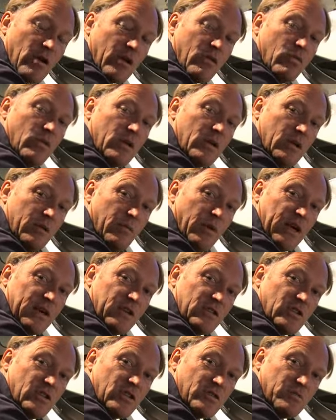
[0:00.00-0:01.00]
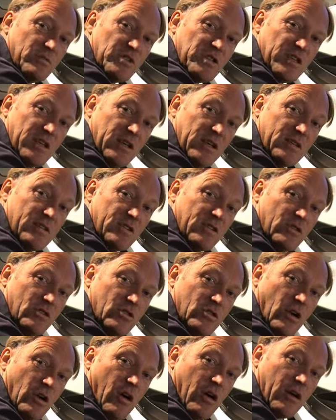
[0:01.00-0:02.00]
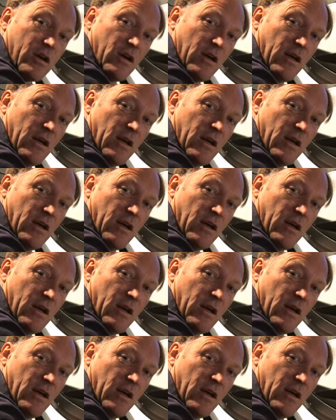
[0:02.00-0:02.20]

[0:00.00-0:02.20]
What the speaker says: quickly make adjustments here to the shock